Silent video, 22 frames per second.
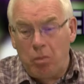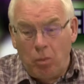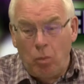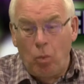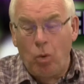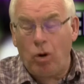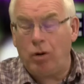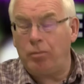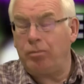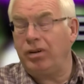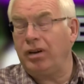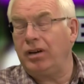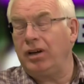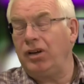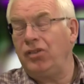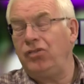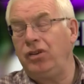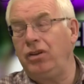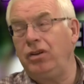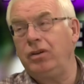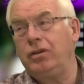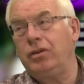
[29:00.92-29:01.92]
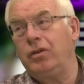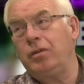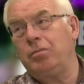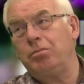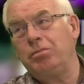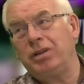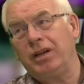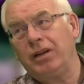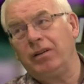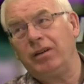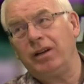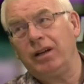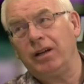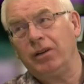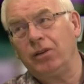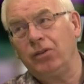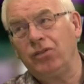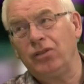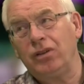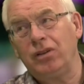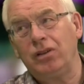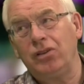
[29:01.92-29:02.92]
what price you know than
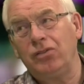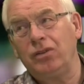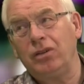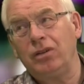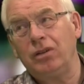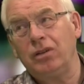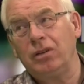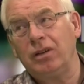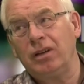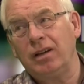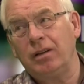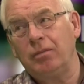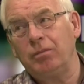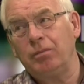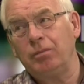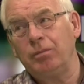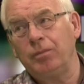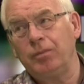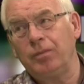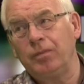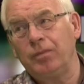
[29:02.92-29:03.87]
powerhouse it isn't going to happen.